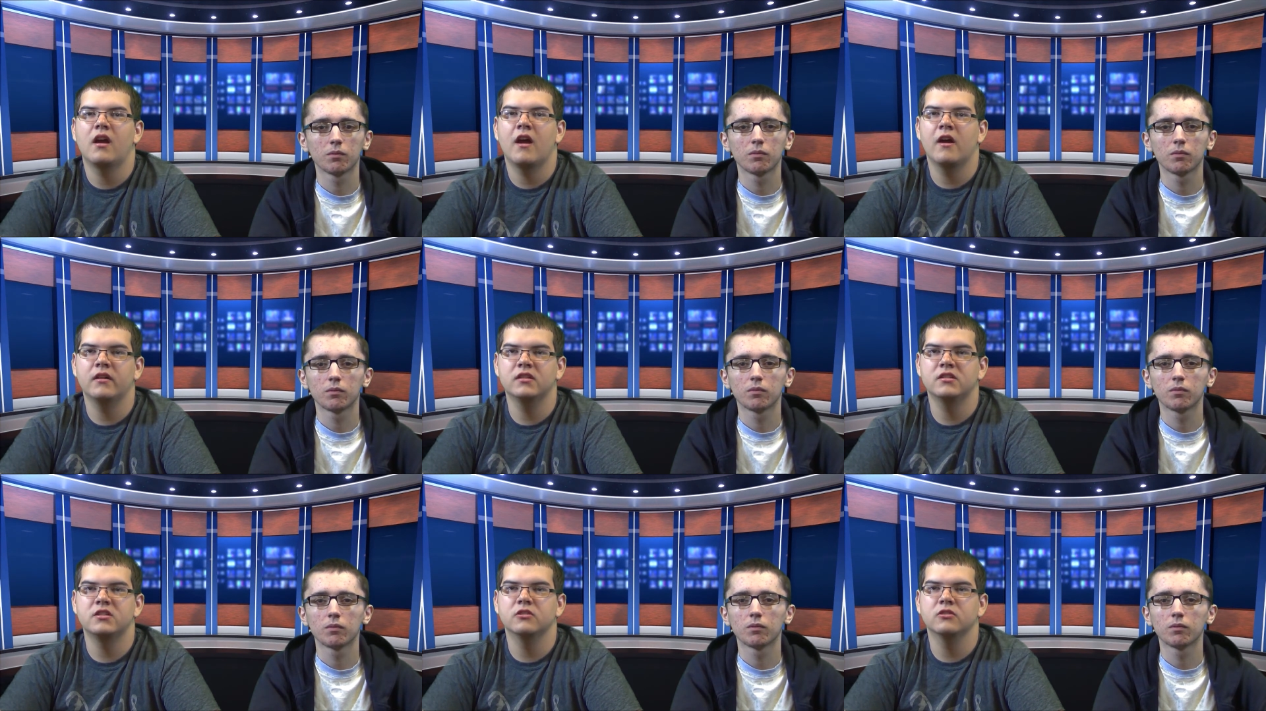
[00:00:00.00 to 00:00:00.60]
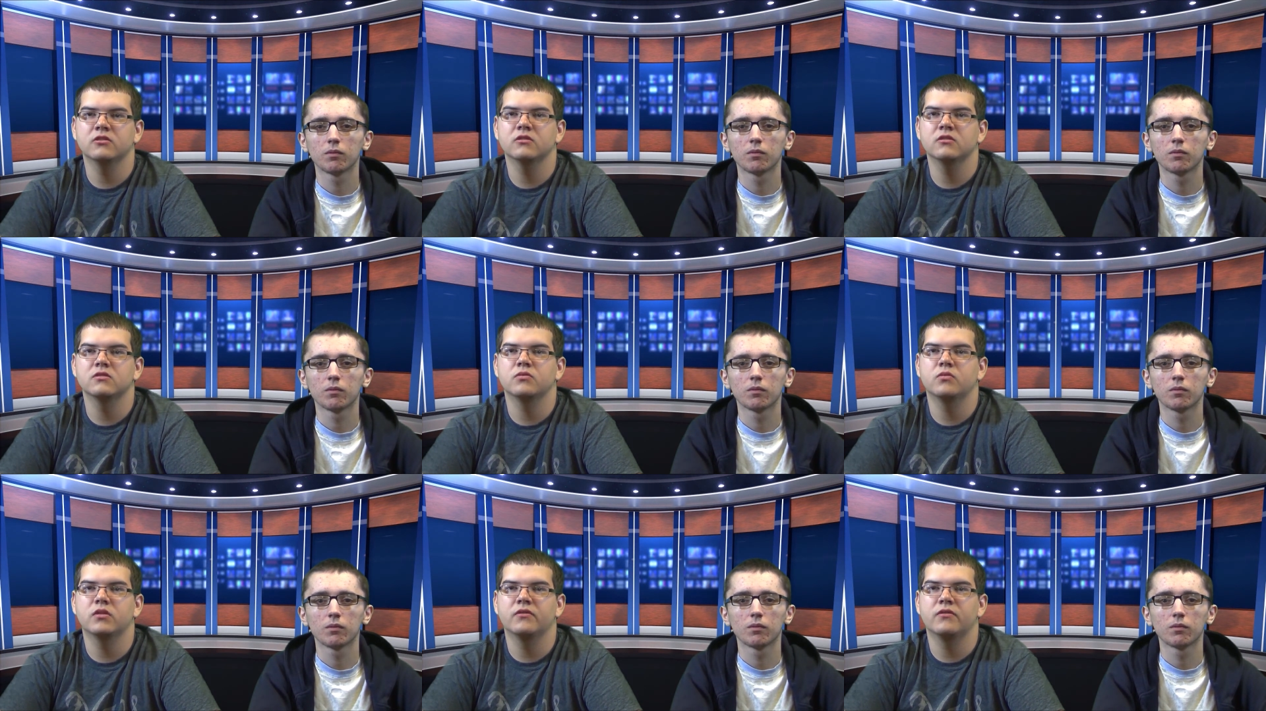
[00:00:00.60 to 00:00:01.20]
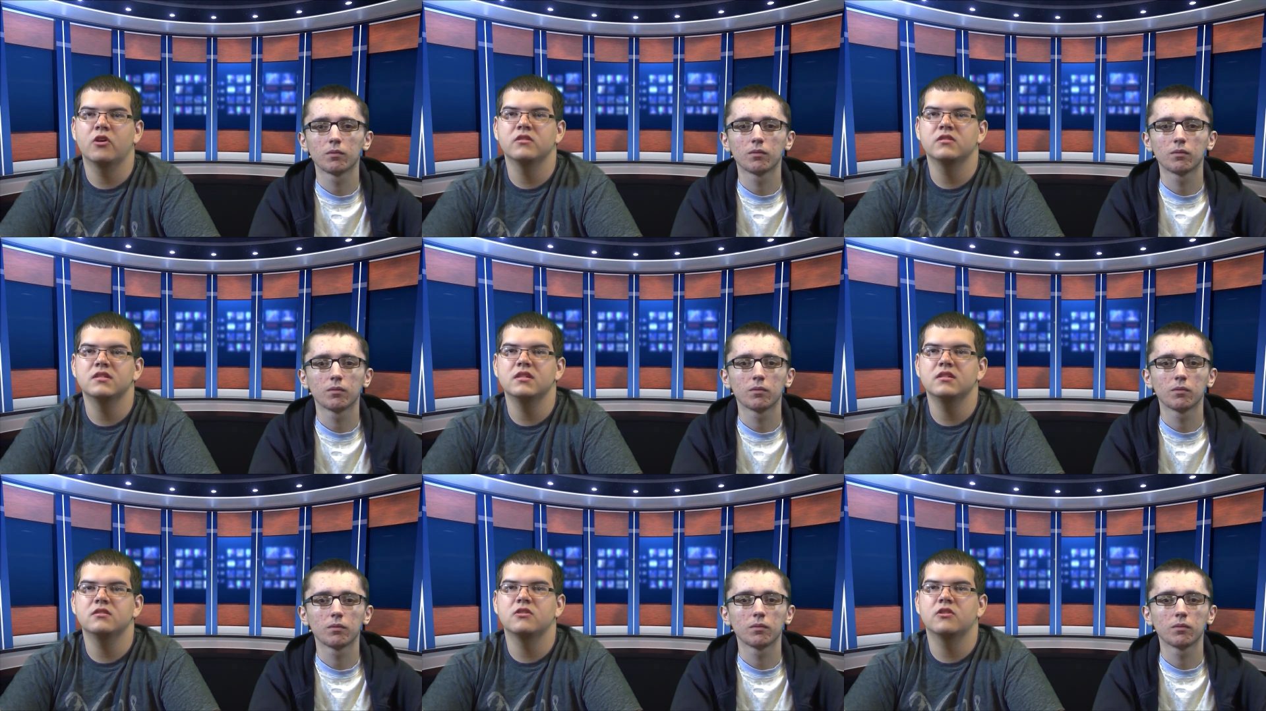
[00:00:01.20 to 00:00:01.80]
Speaker 1: Heritage Hills with the
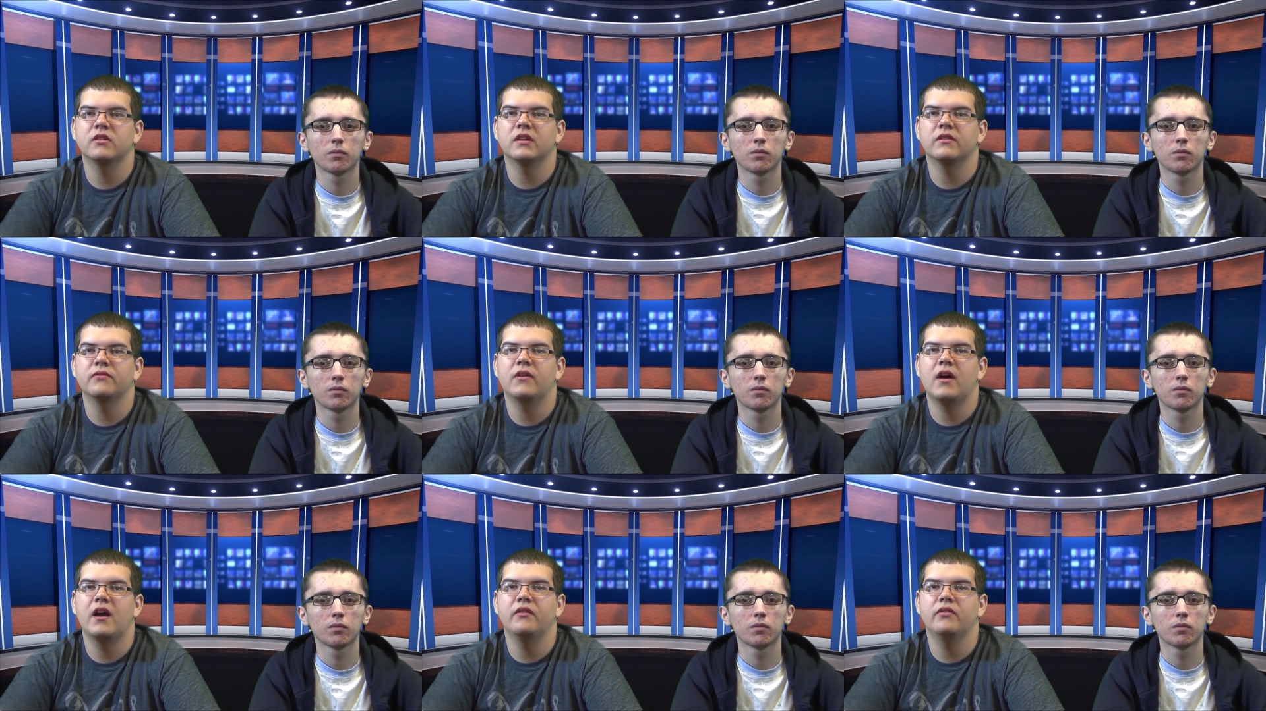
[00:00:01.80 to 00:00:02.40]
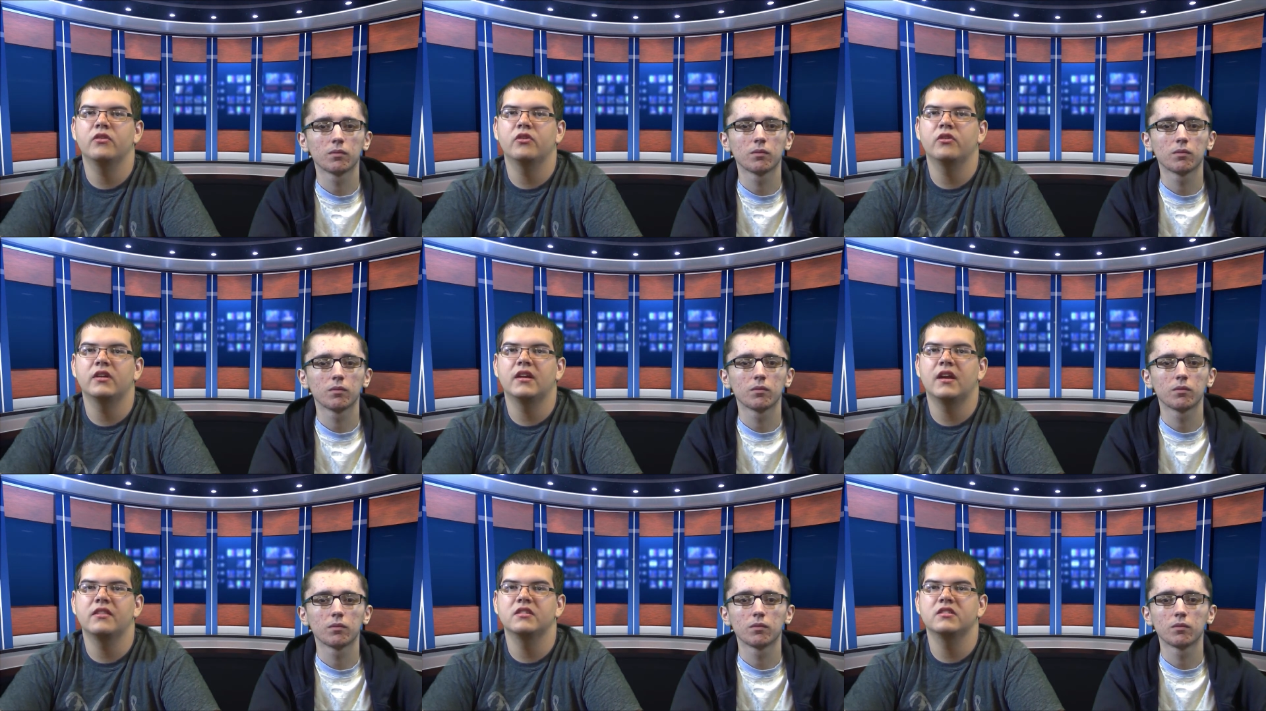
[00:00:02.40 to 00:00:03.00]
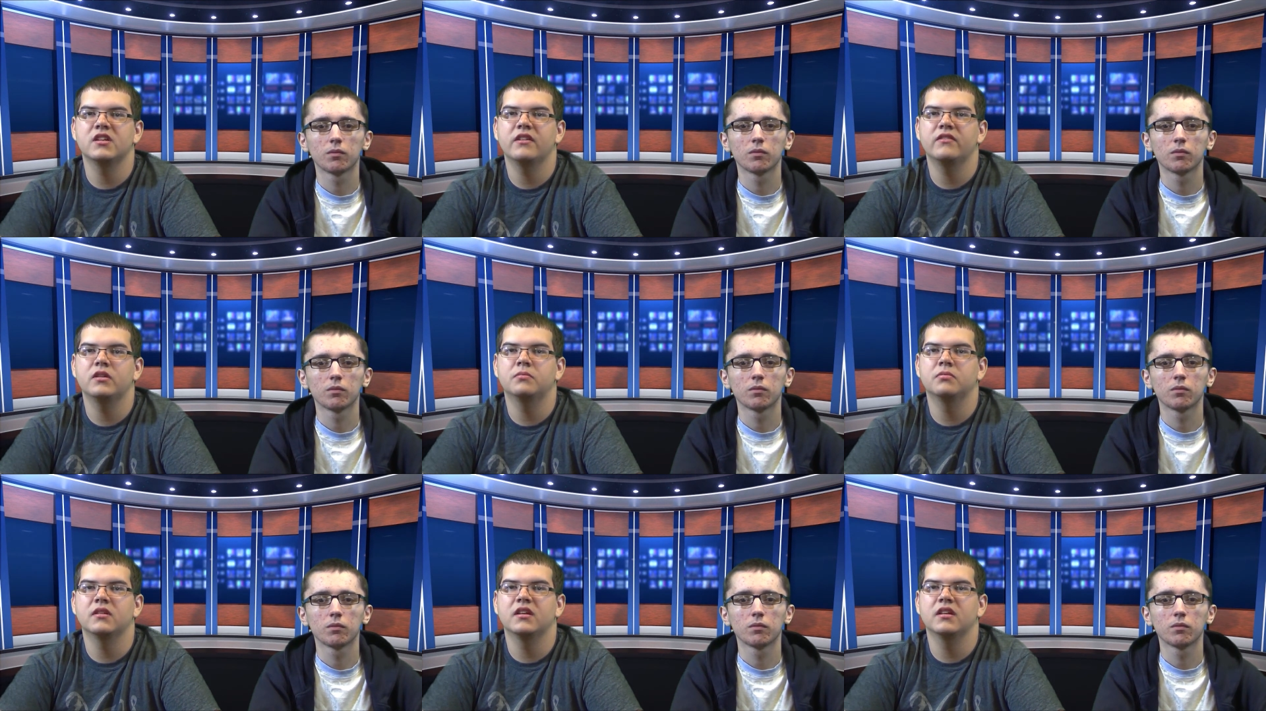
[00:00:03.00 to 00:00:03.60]
varsity starting at 5:30 and the
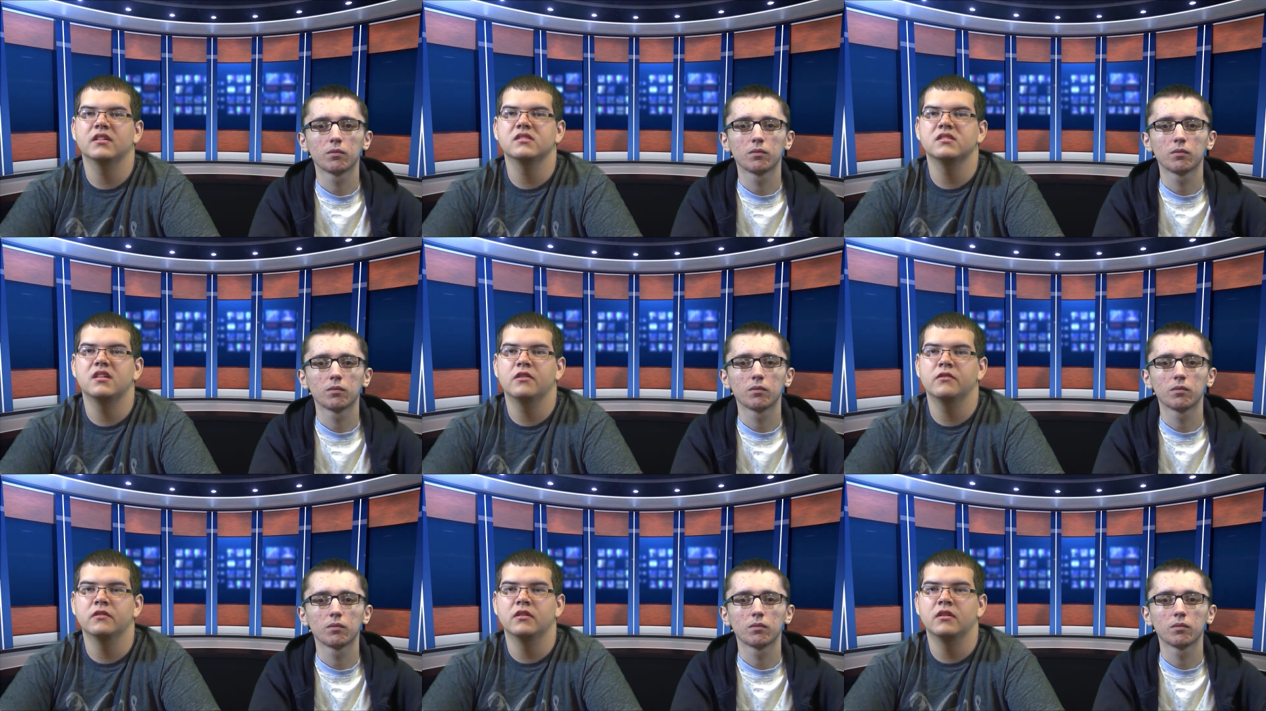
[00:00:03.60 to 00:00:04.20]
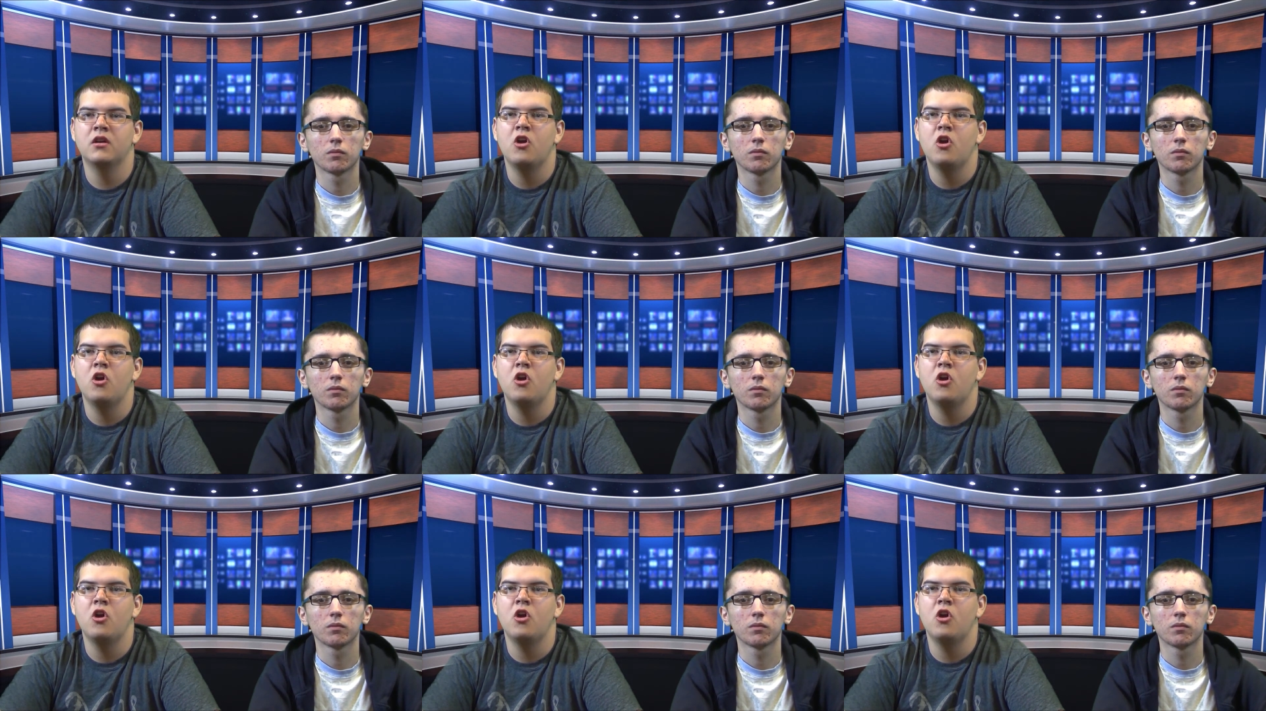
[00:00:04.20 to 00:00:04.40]
JV playing at 7.